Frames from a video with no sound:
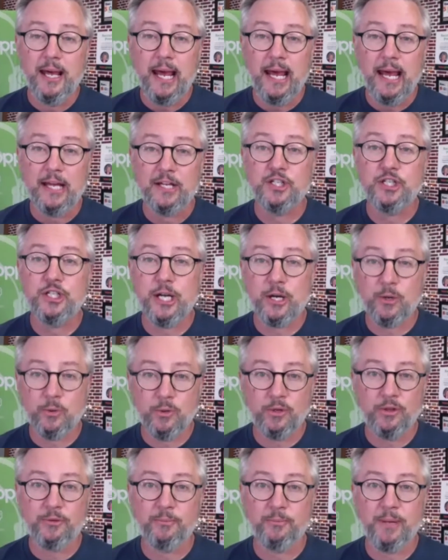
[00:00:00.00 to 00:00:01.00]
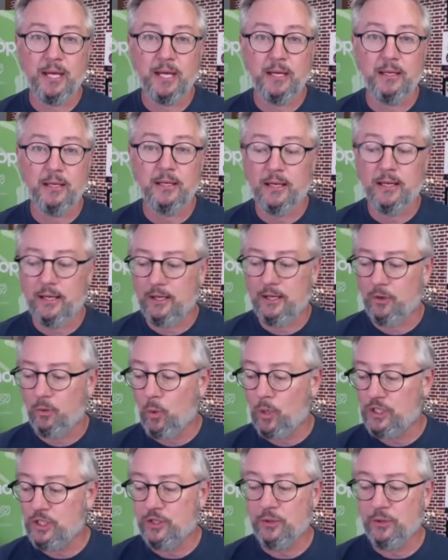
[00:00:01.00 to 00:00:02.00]
and share with me uh,
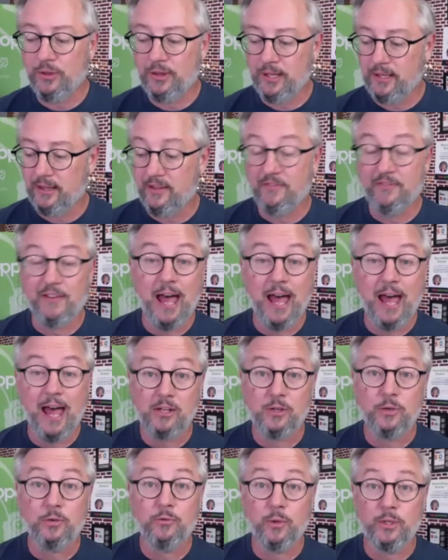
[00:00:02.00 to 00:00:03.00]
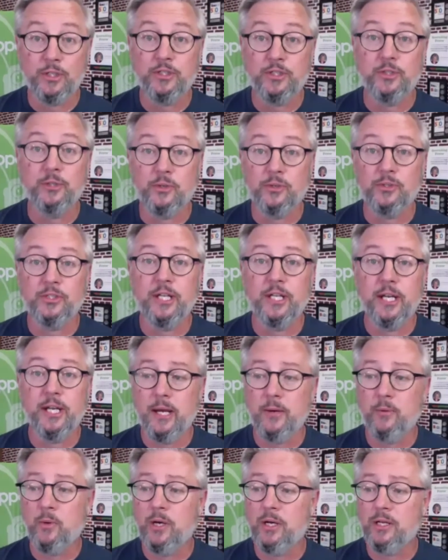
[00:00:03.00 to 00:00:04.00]
what you think the value of what you learned
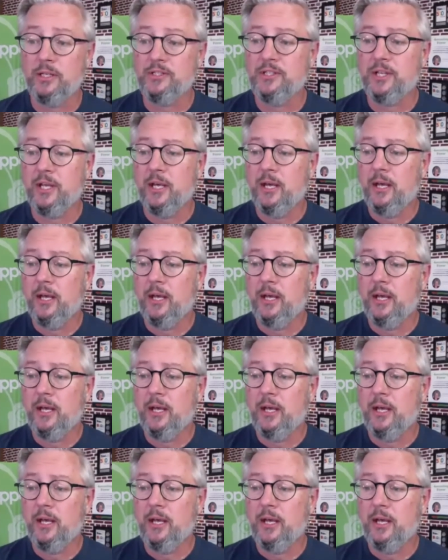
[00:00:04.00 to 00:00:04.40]
today was